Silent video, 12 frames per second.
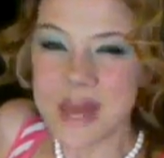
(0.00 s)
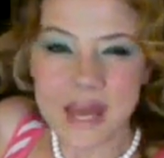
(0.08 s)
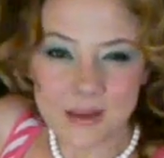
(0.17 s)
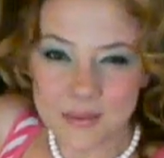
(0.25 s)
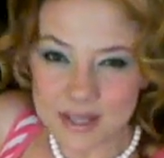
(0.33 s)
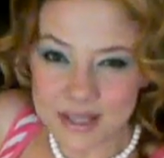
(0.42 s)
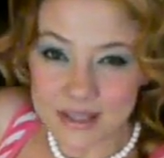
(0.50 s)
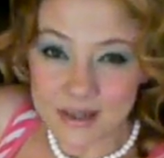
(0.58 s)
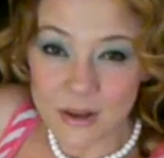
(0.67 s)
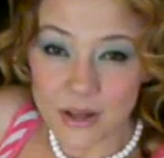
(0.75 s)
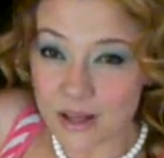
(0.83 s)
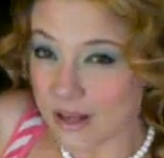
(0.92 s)

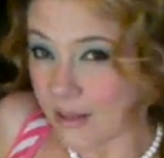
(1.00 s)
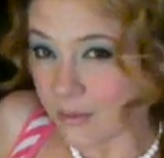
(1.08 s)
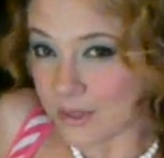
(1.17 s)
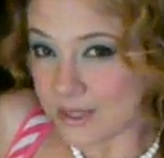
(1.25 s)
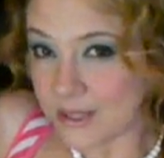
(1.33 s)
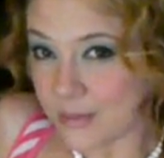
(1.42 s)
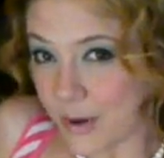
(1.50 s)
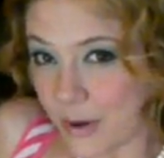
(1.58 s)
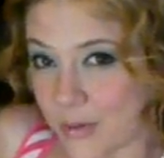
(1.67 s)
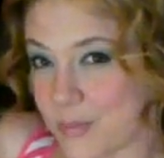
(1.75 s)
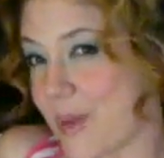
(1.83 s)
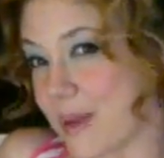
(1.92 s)
maybe another one
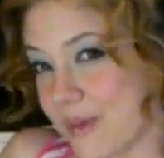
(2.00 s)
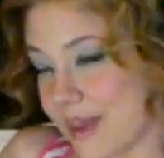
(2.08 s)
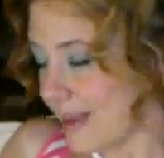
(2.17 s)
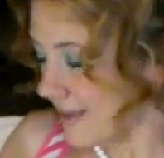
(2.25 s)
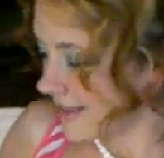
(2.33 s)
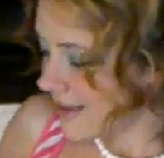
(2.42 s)
tomorrow, maybe.